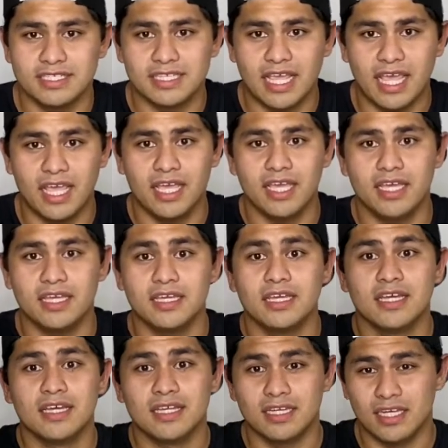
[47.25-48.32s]
a
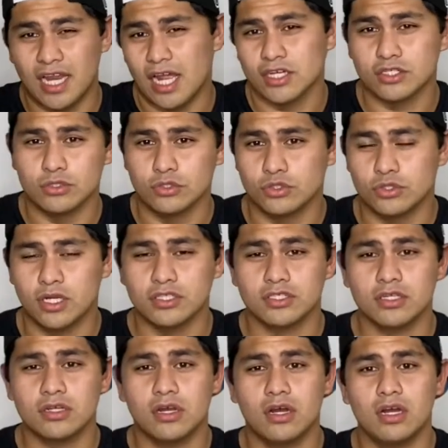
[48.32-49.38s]
National Treasure
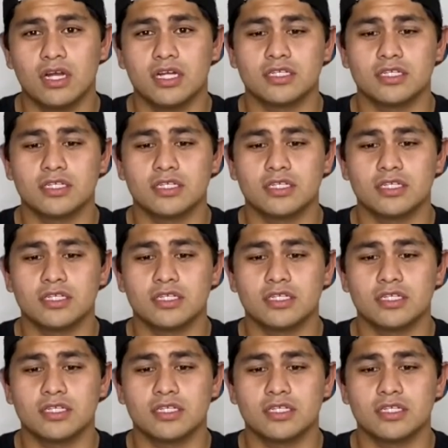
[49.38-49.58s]
card.